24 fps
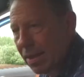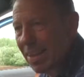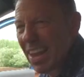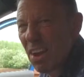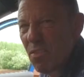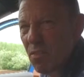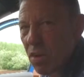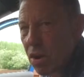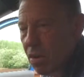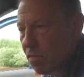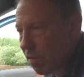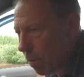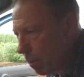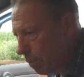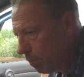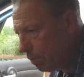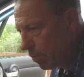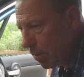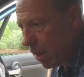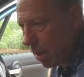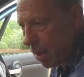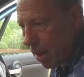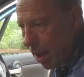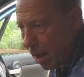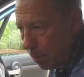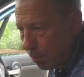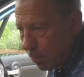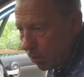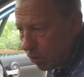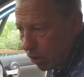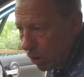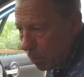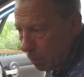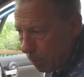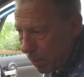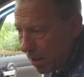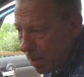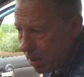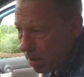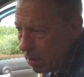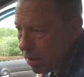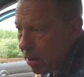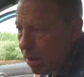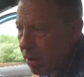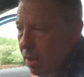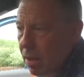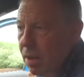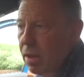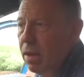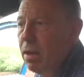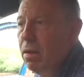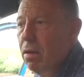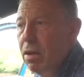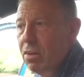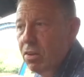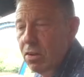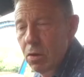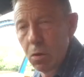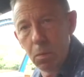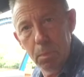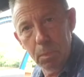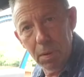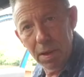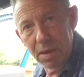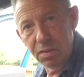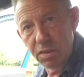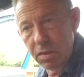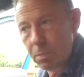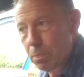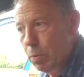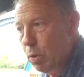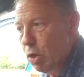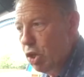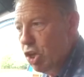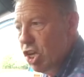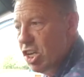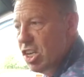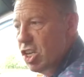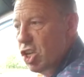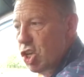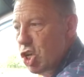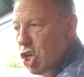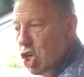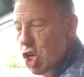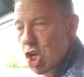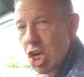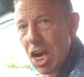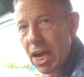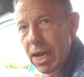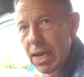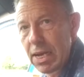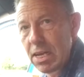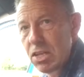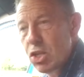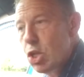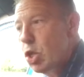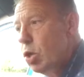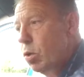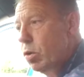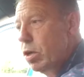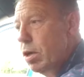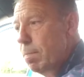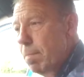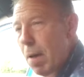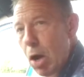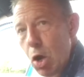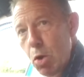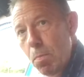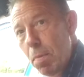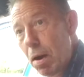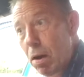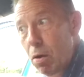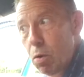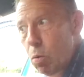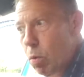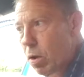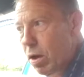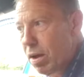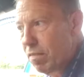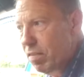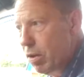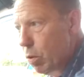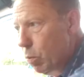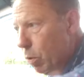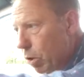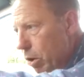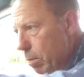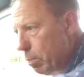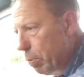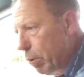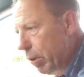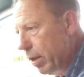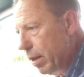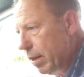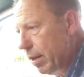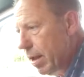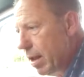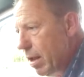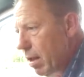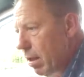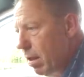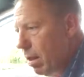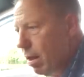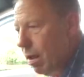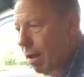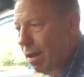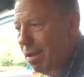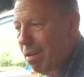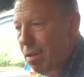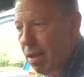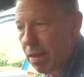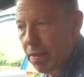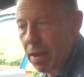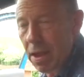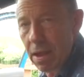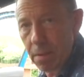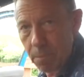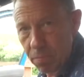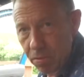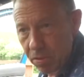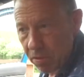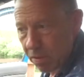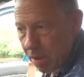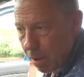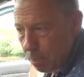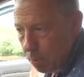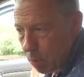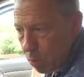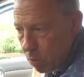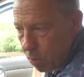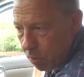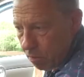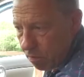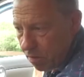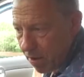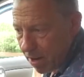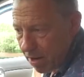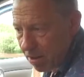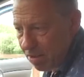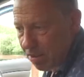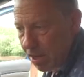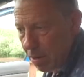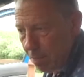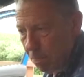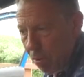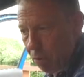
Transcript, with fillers: Get rid of them. Up the top here, nice little place to put your shades or your mobile, whatever you want to put in there. I like that. Double vanity